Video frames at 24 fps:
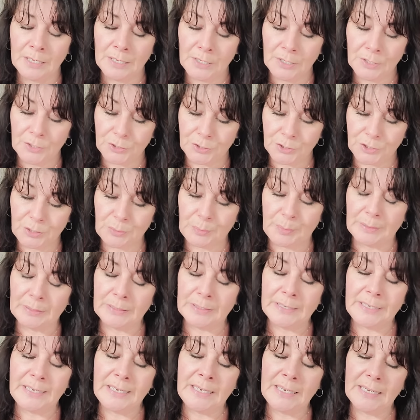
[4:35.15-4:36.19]

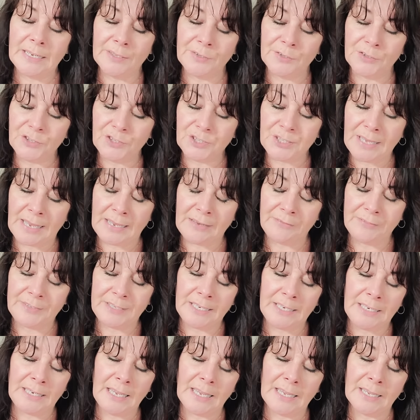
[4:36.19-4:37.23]
stability and
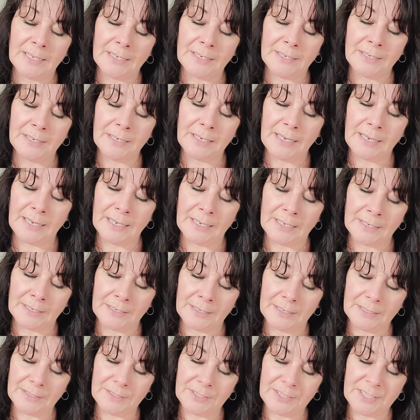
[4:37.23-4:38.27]
safety and
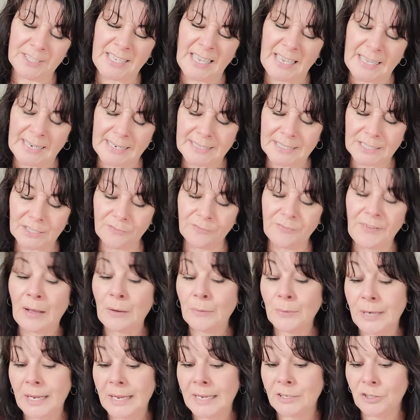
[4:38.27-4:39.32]
and satisfaction
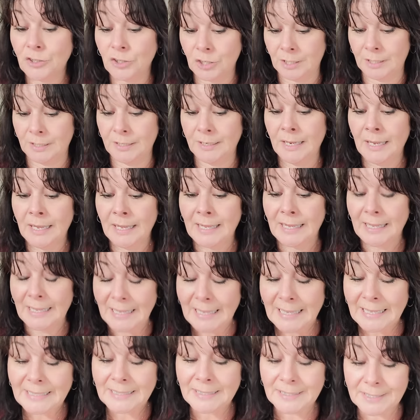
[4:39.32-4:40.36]
foundation
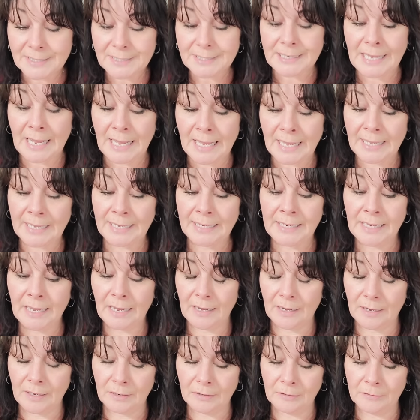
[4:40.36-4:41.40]

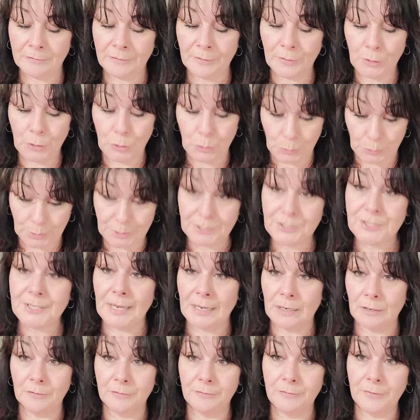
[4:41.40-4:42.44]
inside of
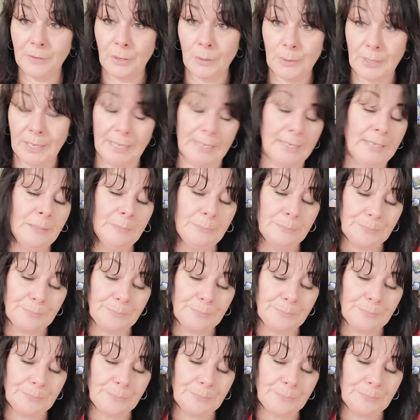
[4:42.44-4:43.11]
yourself, okay?